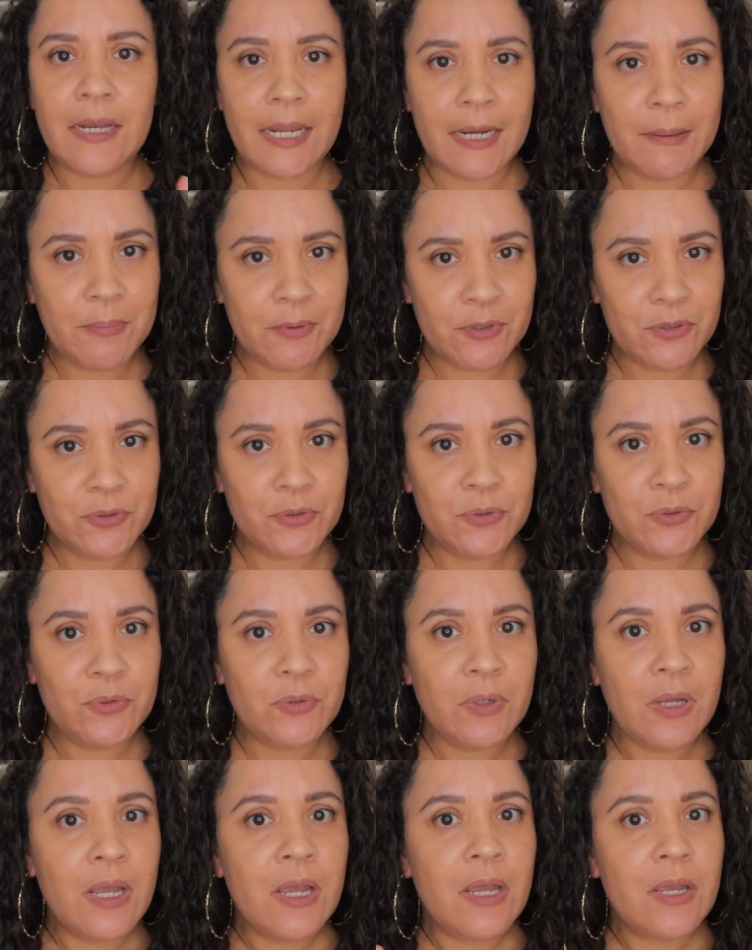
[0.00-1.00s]
Light
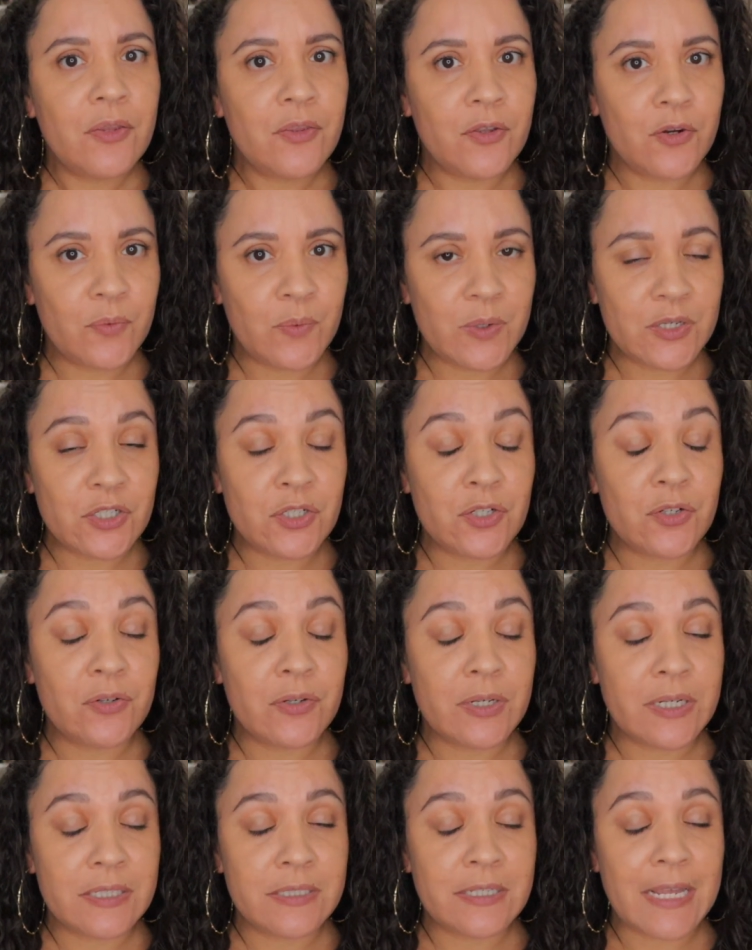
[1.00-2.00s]
blue, the
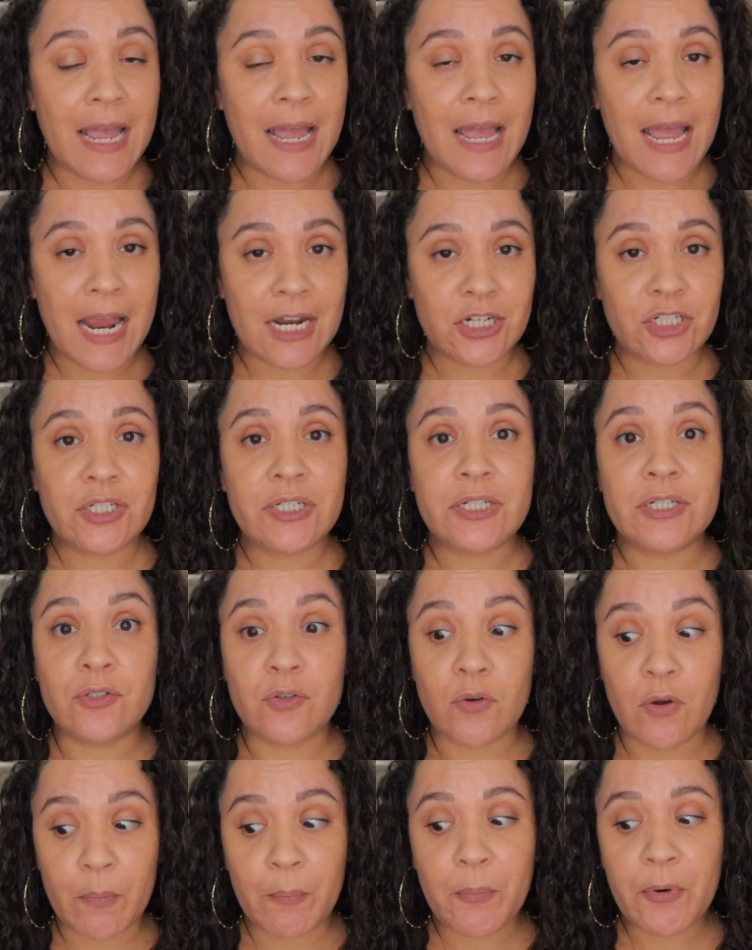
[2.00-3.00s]
original is actually
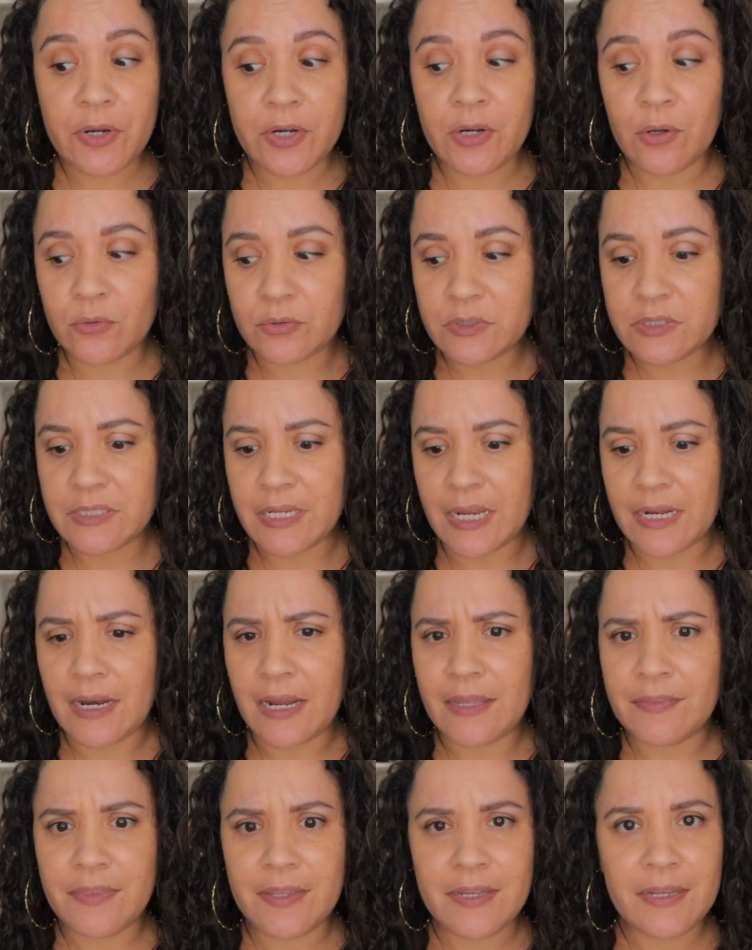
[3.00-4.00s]
a pretty old scent.
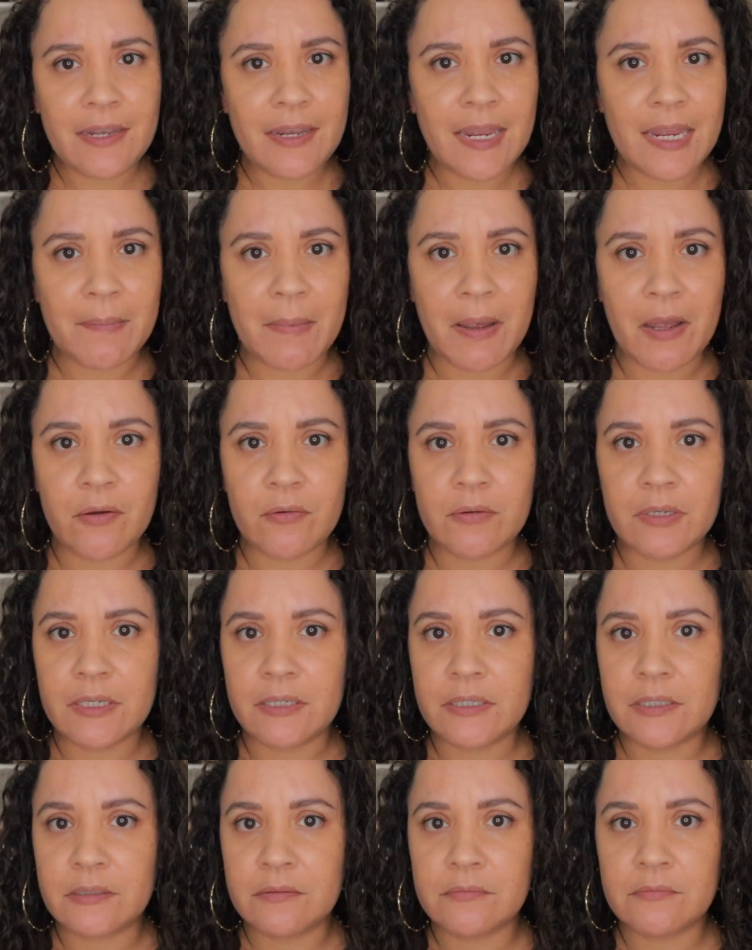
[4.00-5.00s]
I think it came out
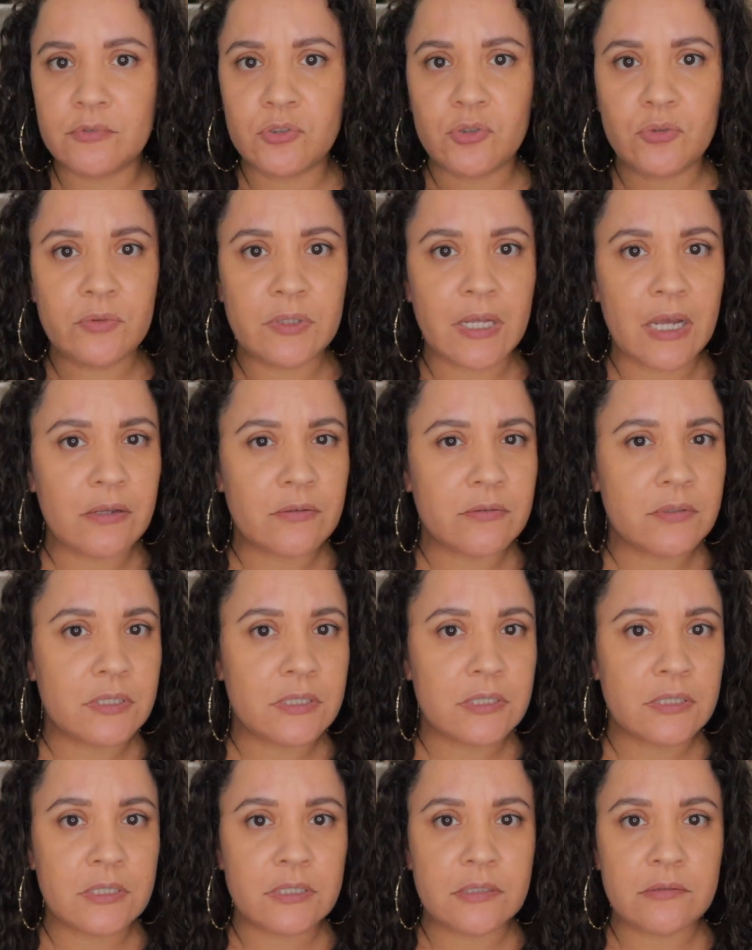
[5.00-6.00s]
in
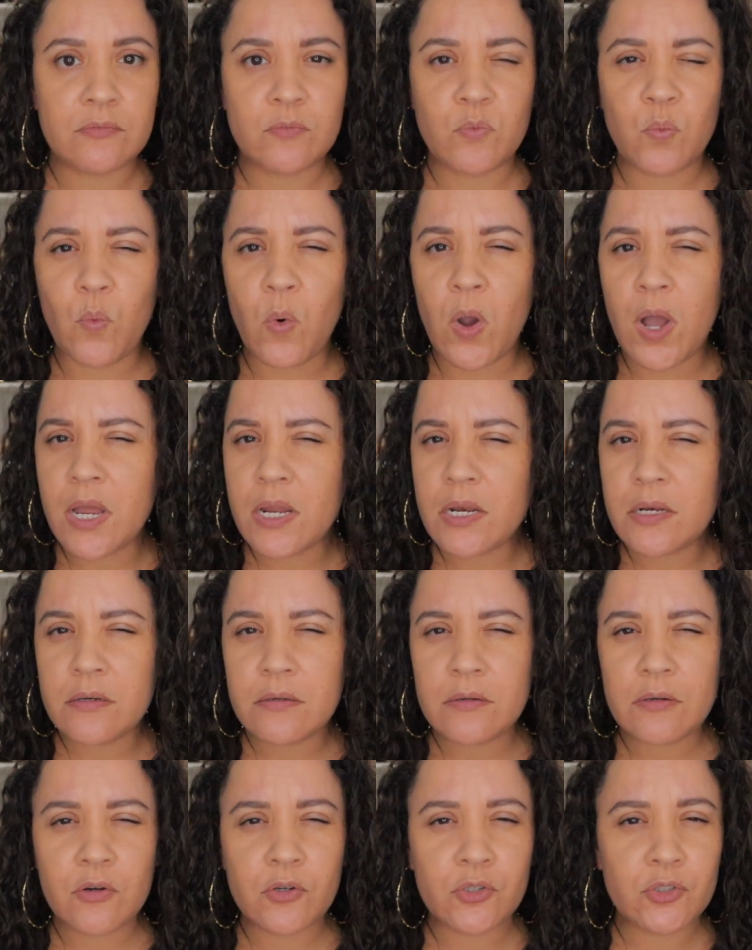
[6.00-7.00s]

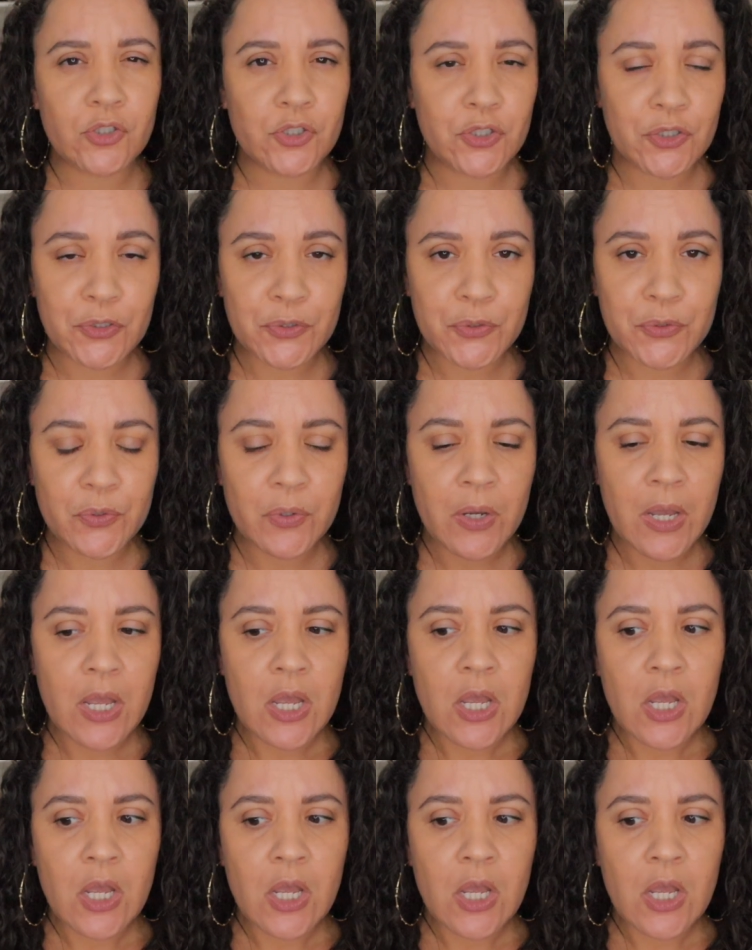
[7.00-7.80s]
2001 or 2.